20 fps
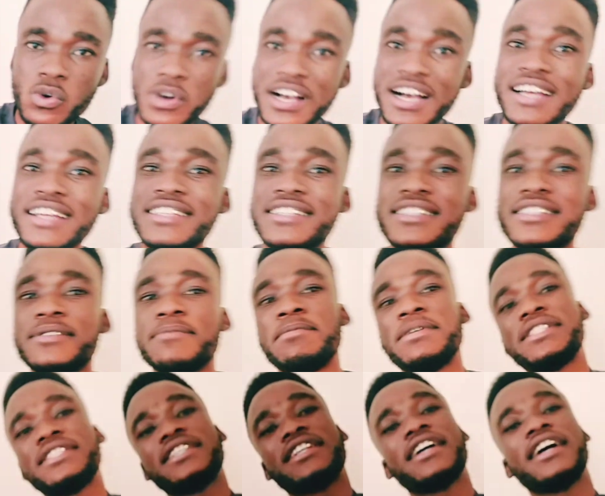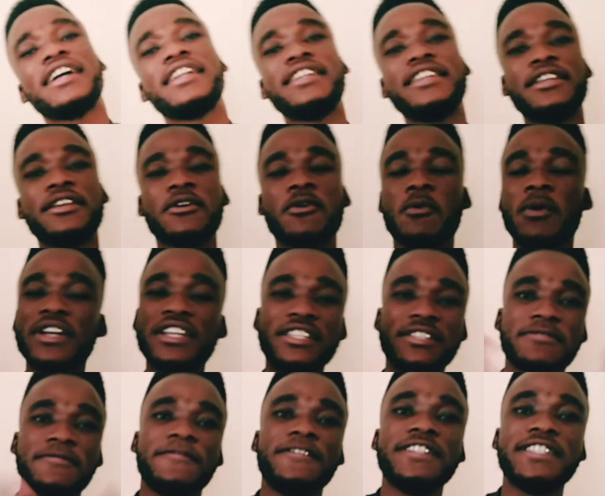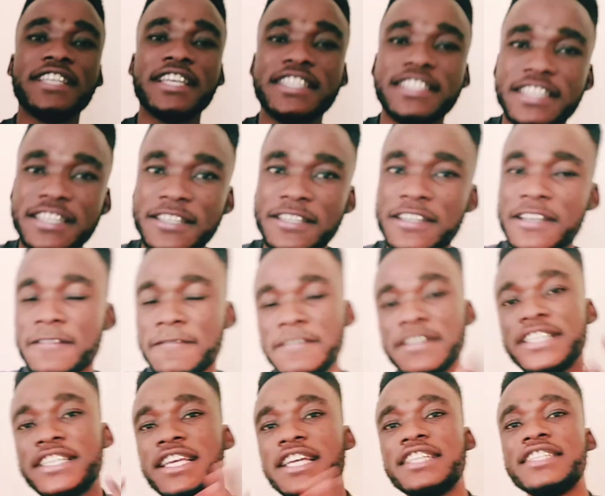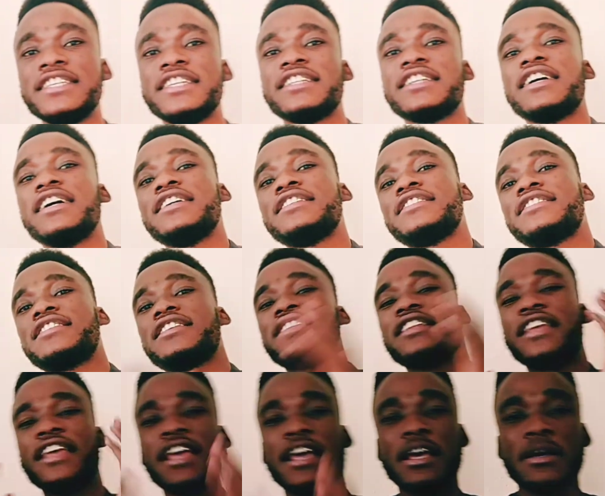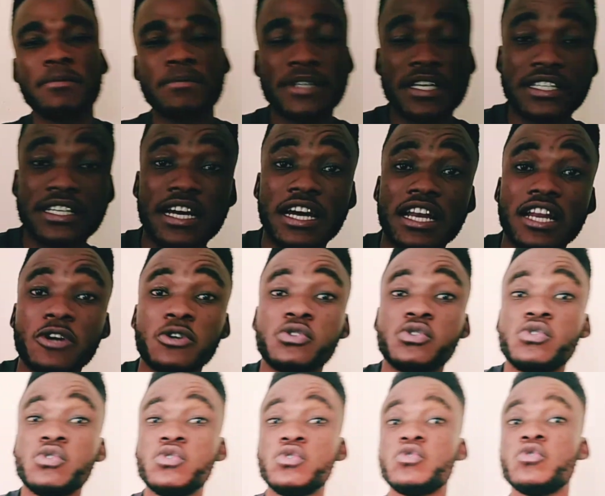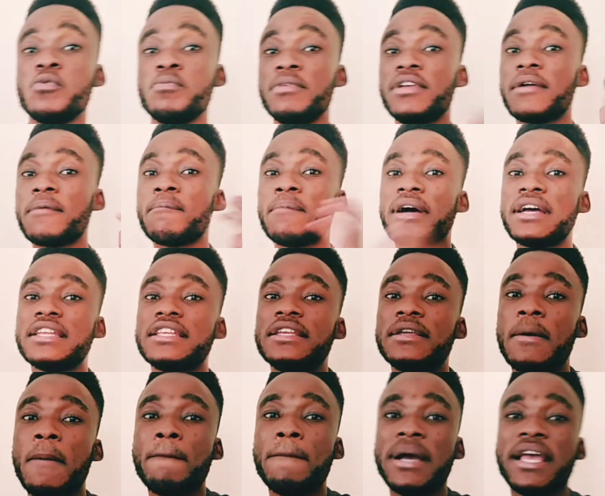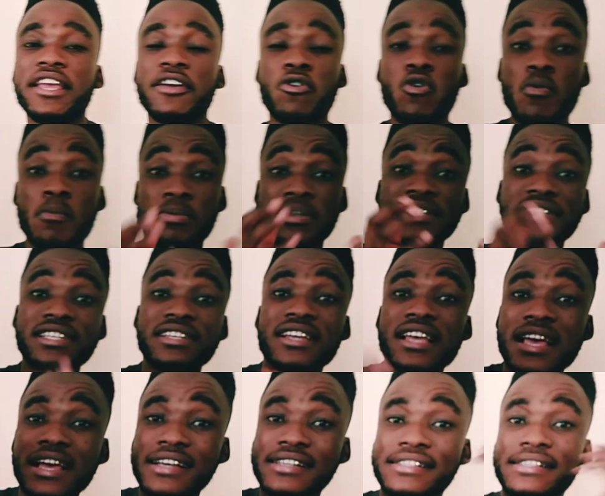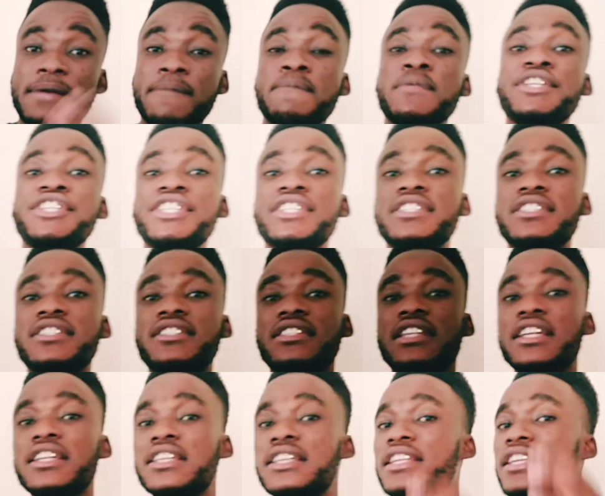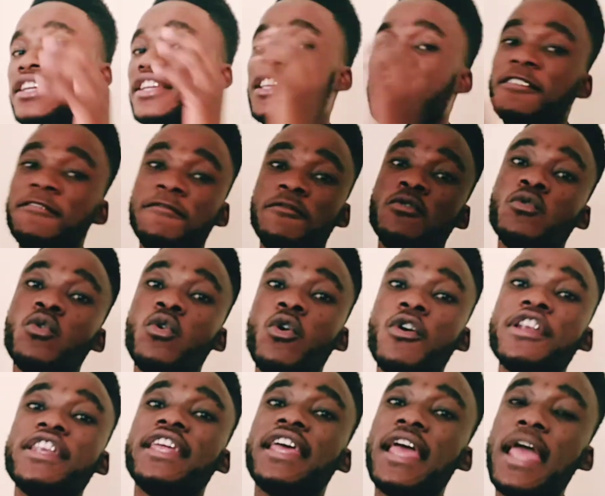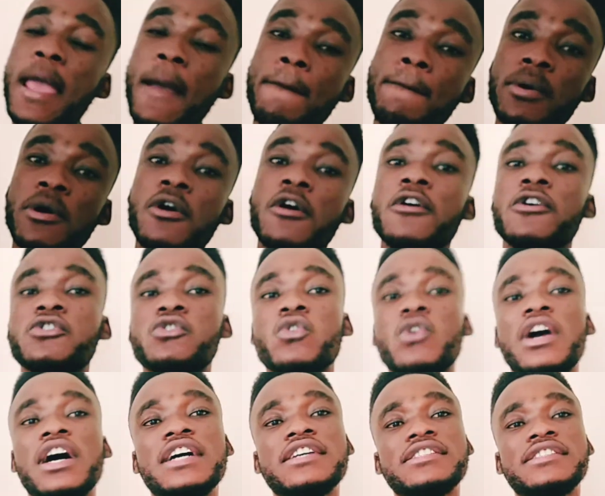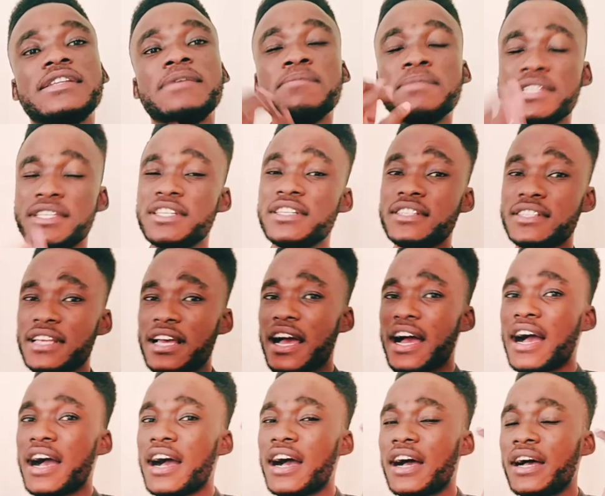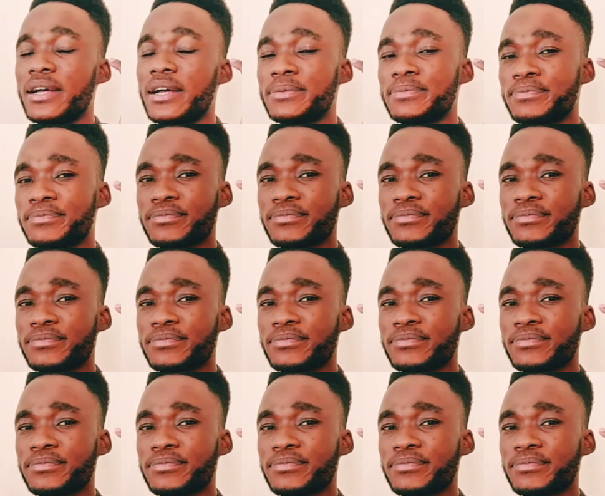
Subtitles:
guys, basically what is Field Agent? Field Agent, guys, is an app that allows you to make money by completing submissions that they give you on the app. So guys, the missions are